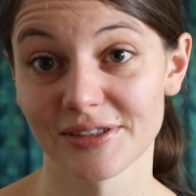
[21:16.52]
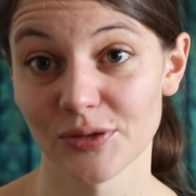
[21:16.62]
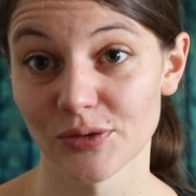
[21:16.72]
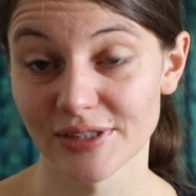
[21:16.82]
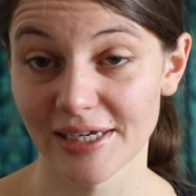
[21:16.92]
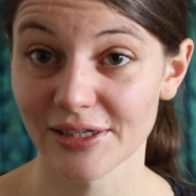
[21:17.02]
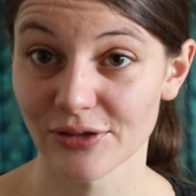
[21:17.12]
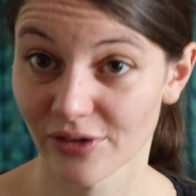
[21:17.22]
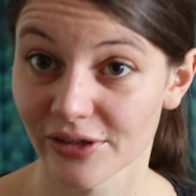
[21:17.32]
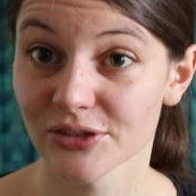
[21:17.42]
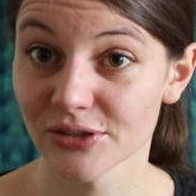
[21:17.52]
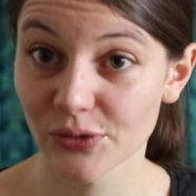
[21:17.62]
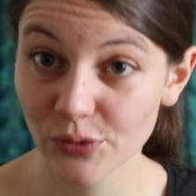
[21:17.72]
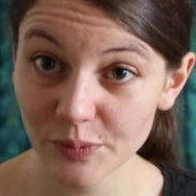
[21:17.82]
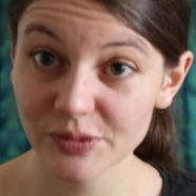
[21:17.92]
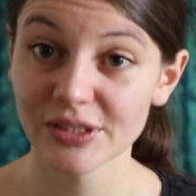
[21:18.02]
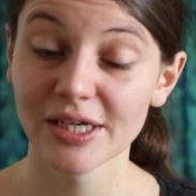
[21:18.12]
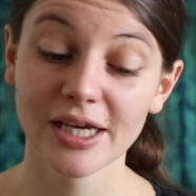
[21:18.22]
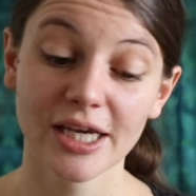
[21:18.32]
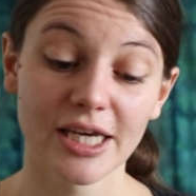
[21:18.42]
containing functional groups
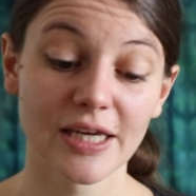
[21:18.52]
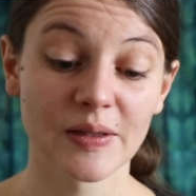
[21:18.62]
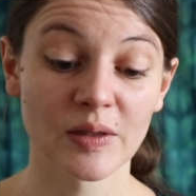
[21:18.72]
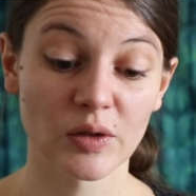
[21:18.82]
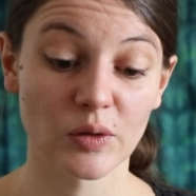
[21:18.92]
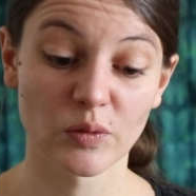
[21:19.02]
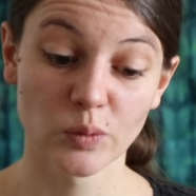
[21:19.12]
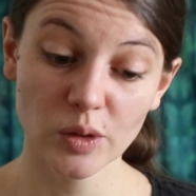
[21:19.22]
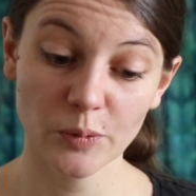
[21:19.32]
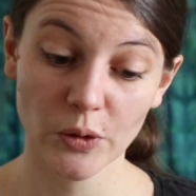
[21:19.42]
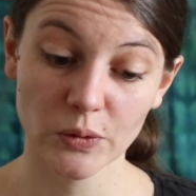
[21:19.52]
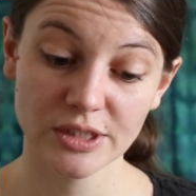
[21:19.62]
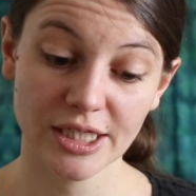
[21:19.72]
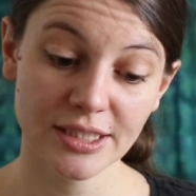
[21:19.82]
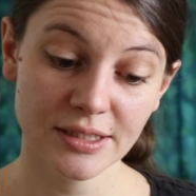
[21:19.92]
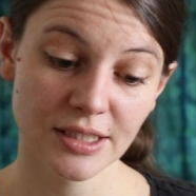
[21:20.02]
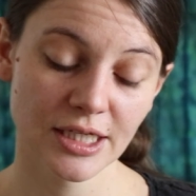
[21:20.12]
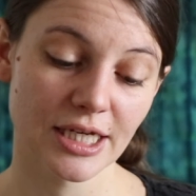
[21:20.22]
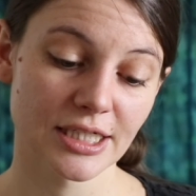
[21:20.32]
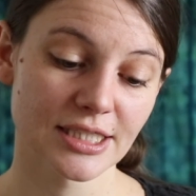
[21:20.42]
in the wool protein,
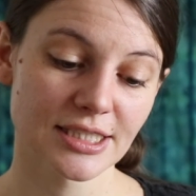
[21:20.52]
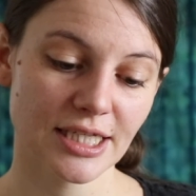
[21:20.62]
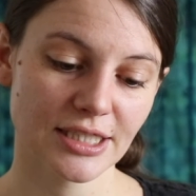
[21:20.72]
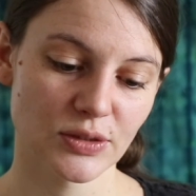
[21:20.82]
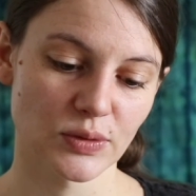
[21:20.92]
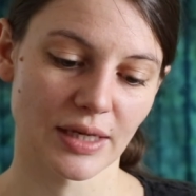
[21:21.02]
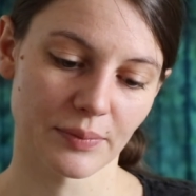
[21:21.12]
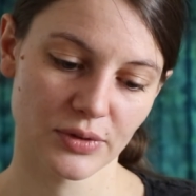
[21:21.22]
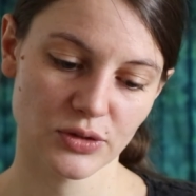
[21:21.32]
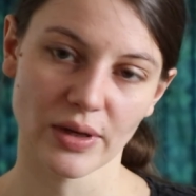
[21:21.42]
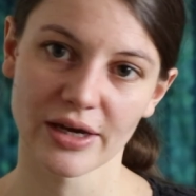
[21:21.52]
and it sticks to them. So I